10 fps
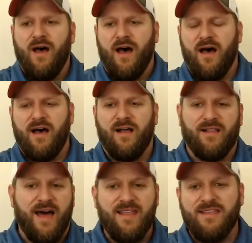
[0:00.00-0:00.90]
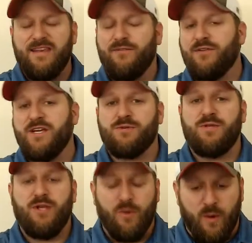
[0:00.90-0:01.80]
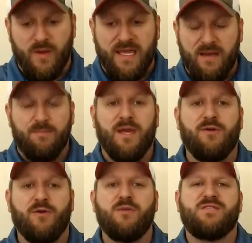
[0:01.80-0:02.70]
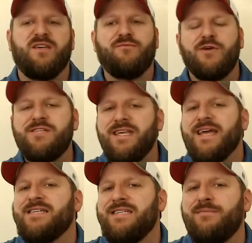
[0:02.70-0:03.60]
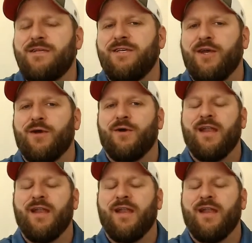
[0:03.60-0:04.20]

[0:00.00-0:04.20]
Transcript: uh, a lot of the different things we do where we get in big groups, the first thing I seem to do,